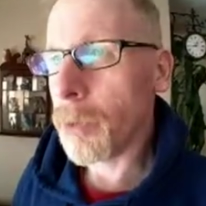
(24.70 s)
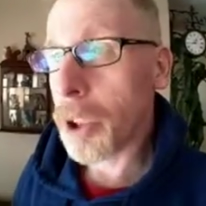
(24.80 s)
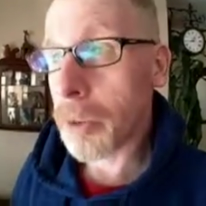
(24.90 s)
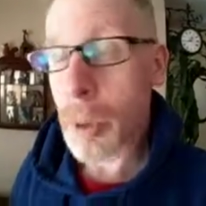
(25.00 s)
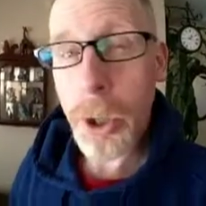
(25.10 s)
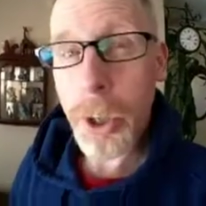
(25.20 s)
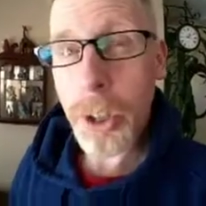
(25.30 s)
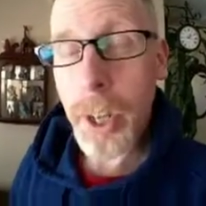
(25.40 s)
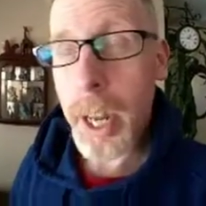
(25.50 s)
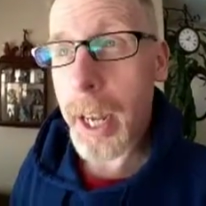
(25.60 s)
was
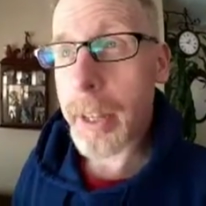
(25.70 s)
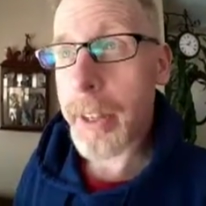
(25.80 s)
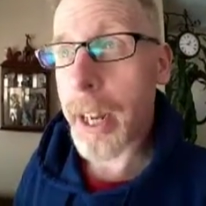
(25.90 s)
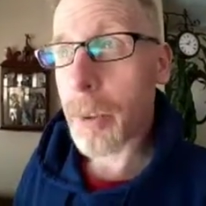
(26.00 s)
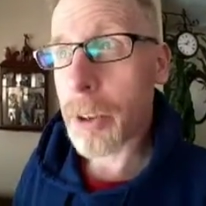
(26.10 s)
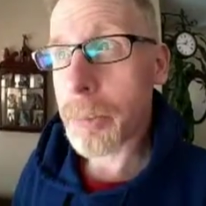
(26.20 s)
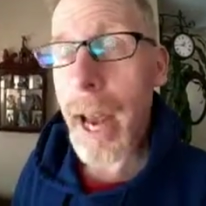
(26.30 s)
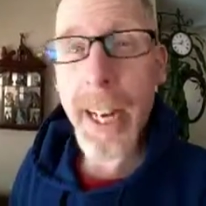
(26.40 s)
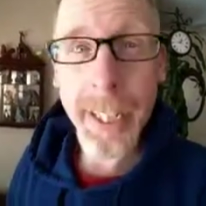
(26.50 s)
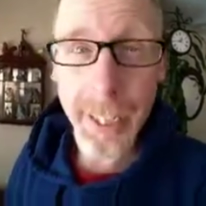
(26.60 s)
murdered, and that it was
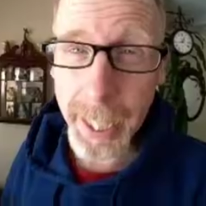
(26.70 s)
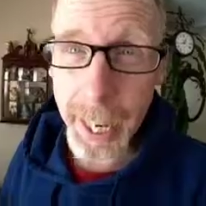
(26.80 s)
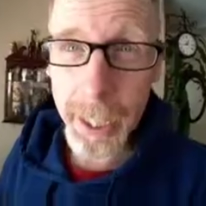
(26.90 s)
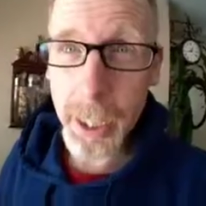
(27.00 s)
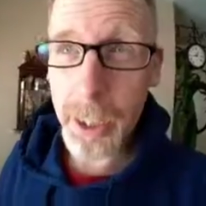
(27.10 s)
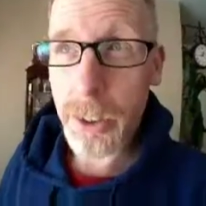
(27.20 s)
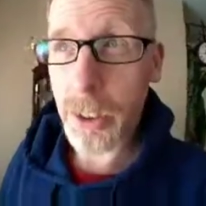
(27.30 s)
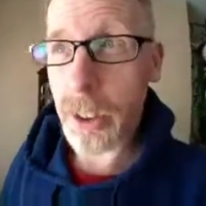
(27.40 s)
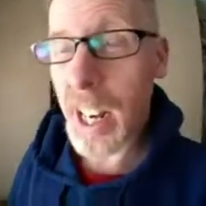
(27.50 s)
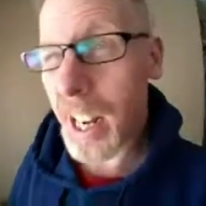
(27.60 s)
back in the 80s
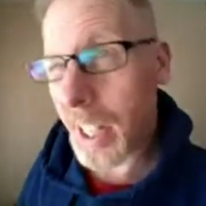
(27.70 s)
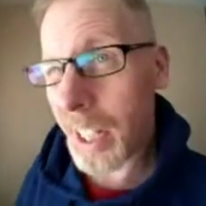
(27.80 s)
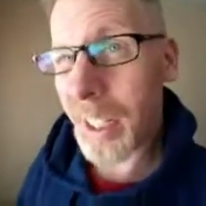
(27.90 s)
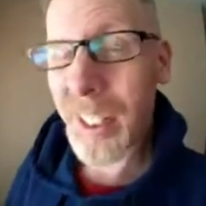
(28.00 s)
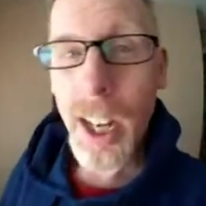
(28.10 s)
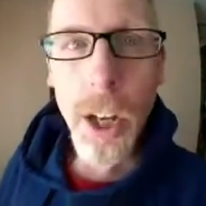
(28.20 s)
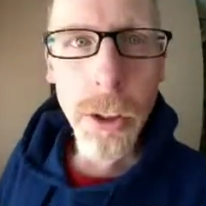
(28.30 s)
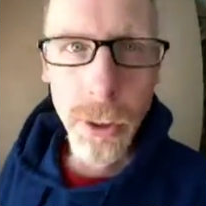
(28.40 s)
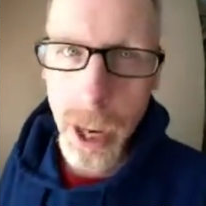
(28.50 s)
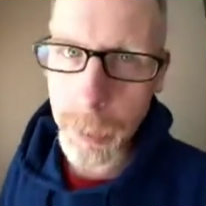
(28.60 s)
or 90s.
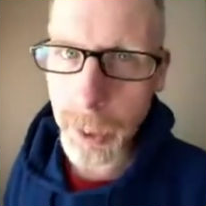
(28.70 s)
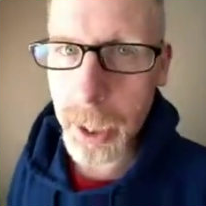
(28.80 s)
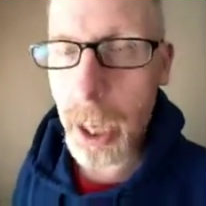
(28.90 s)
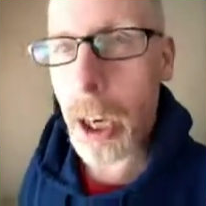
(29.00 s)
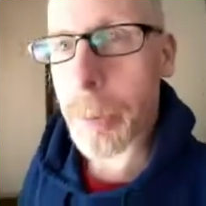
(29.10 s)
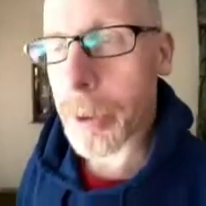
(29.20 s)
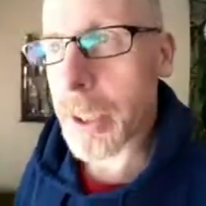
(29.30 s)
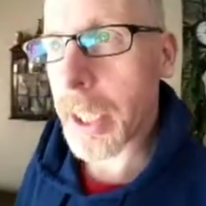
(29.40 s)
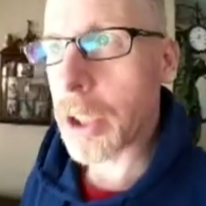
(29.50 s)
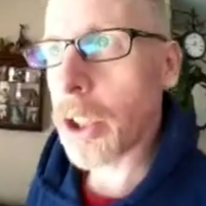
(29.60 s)
They're not really
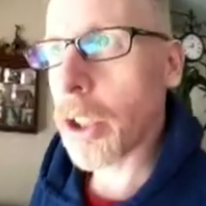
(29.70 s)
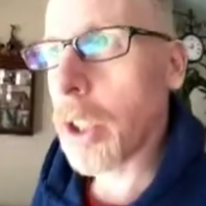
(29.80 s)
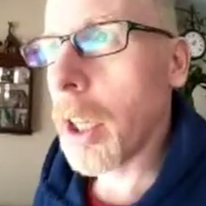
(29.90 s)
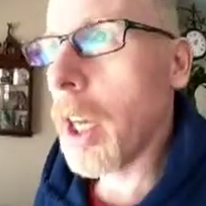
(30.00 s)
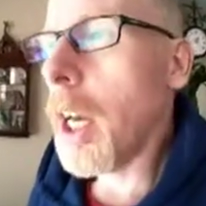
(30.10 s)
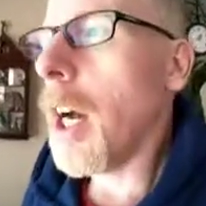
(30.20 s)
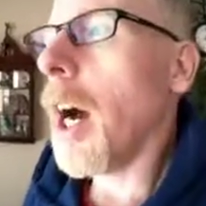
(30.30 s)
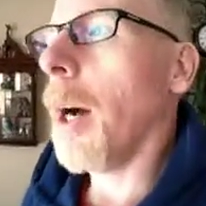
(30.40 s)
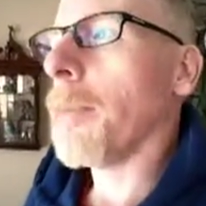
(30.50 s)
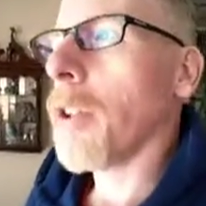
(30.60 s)
100% sure.
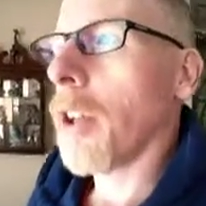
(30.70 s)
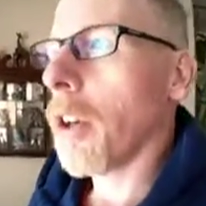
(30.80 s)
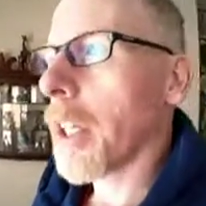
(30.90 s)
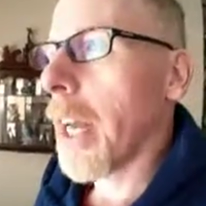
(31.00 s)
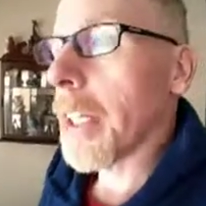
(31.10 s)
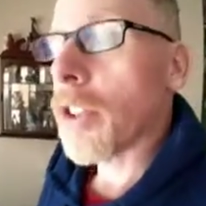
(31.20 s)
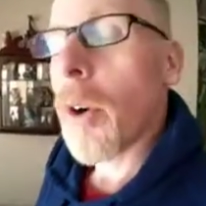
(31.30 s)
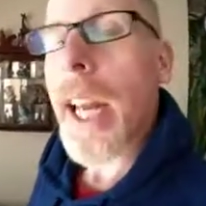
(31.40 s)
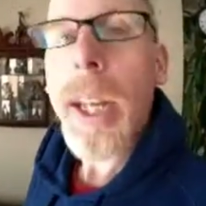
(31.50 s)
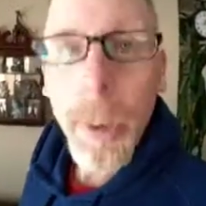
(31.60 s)
So they're looking at it.
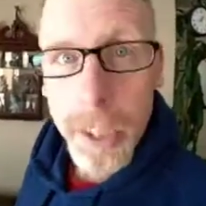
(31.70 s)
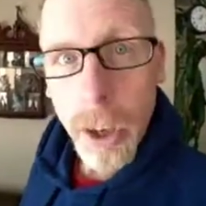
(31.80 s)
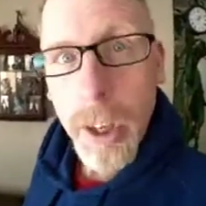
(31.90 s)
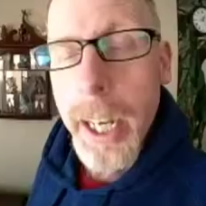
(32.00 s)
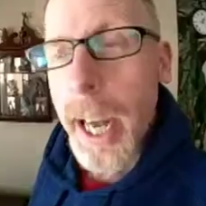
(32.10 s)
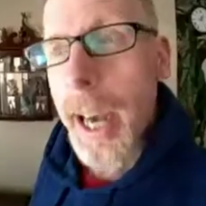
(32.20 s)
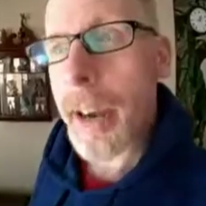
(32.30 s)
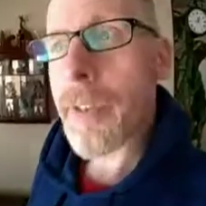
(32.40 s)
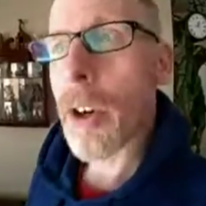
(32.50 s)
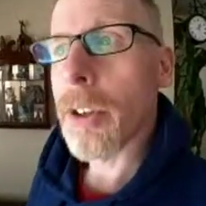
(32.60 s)
So anyways, all they
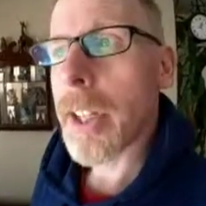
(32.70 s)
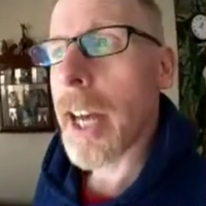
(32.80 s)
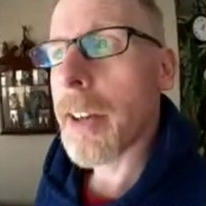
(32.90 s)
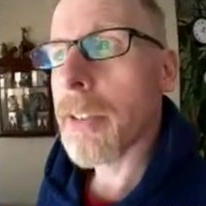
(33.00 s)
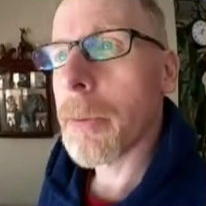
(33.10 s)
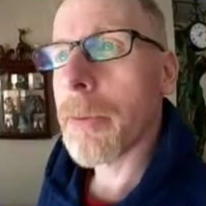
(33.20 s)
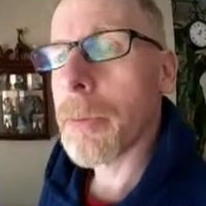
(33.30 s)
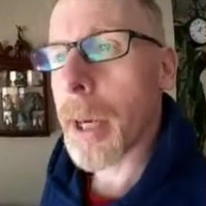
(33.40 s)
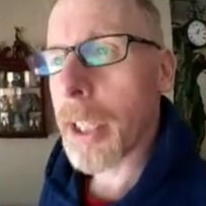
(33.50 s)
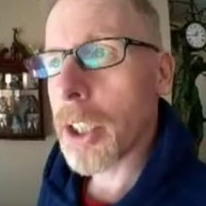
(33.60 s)
have, though, is they have some
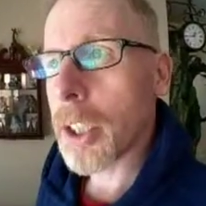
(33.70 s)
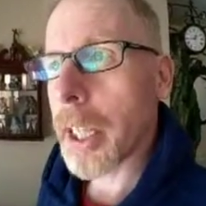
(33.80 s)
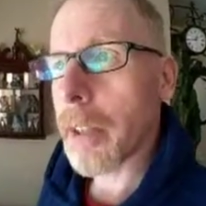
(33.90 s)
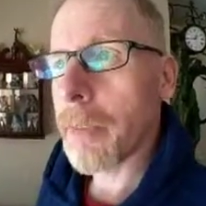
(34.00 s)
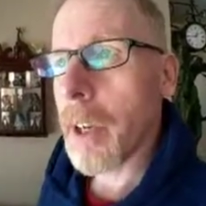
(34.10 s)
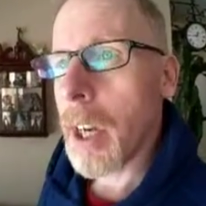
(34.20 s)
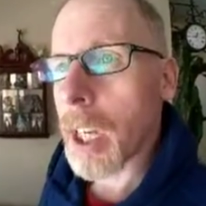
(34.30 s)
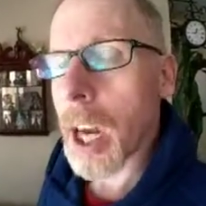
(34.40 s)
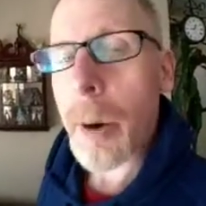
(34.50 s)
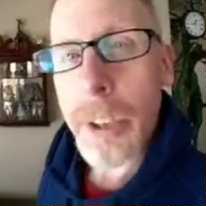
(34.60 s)
information. They've
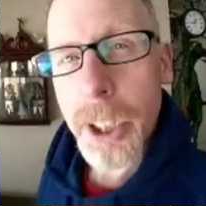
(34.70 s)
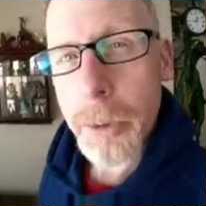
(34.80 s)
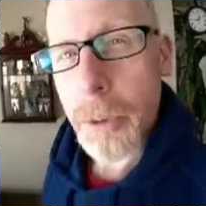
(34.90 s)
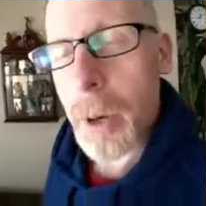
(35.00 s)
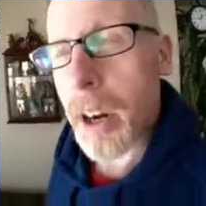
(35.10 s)
got what she was